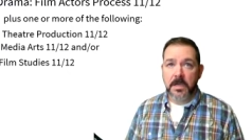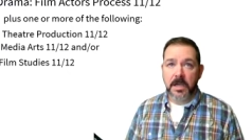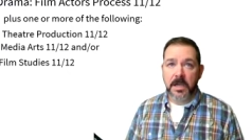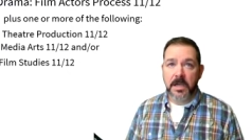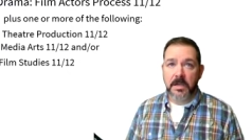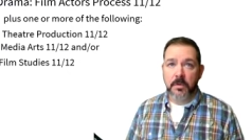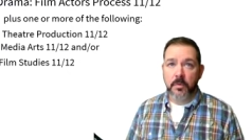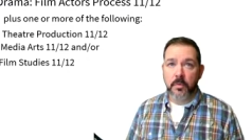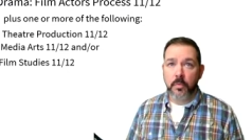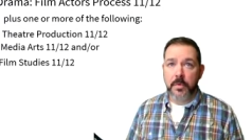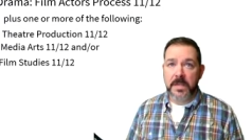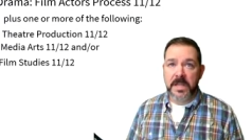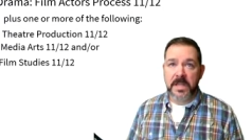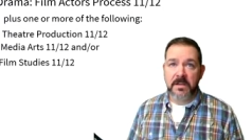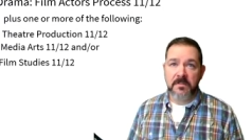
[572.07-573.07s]
uh,
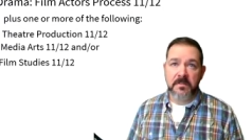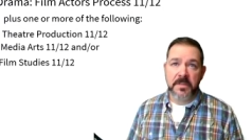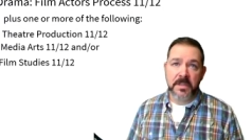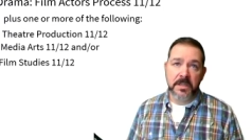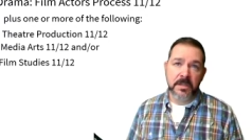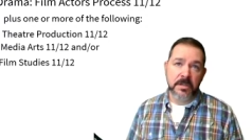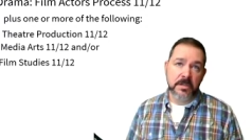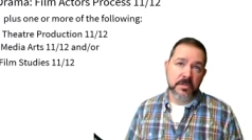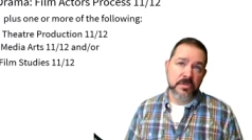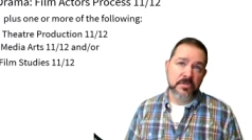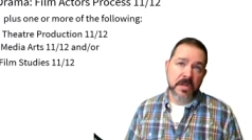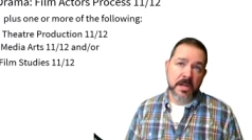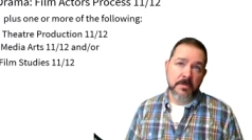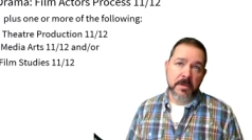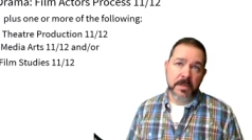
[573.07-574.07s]
we have the
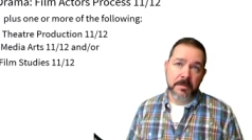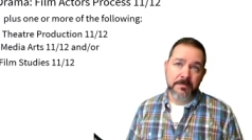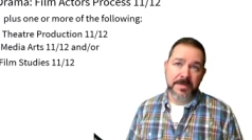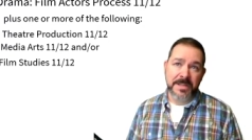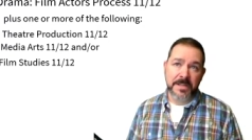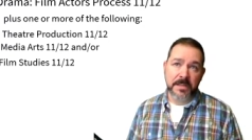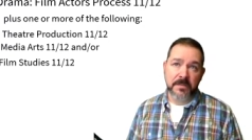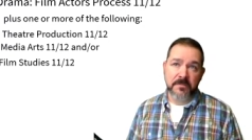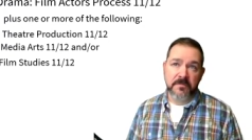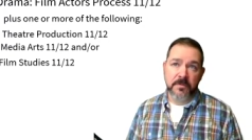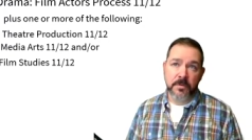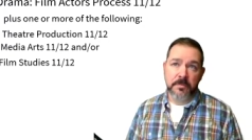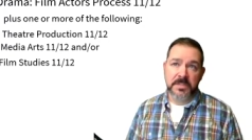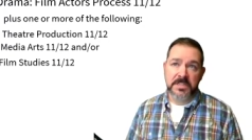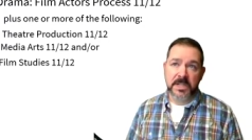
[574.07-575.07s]
drama, media,
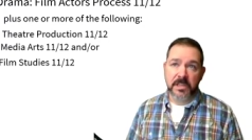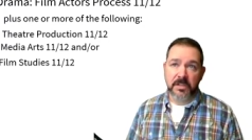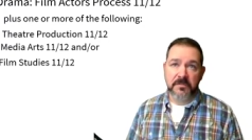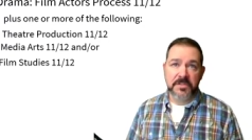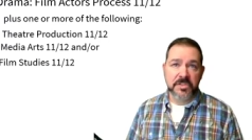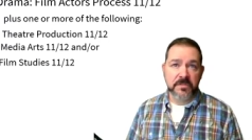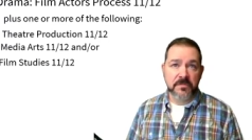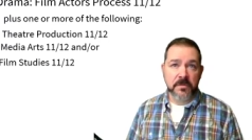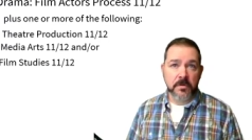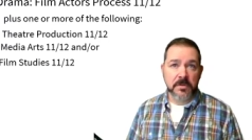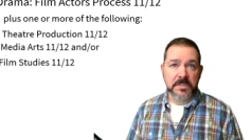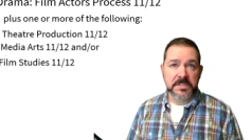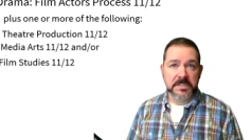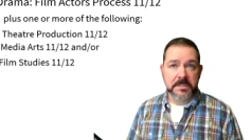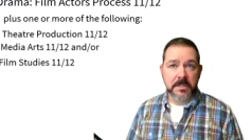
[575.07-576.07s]
film, and television
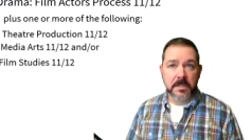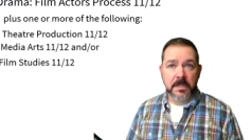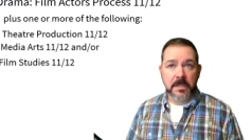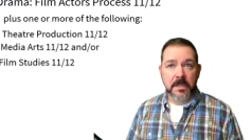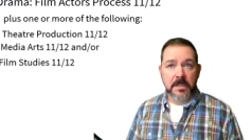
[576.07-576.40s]
focus.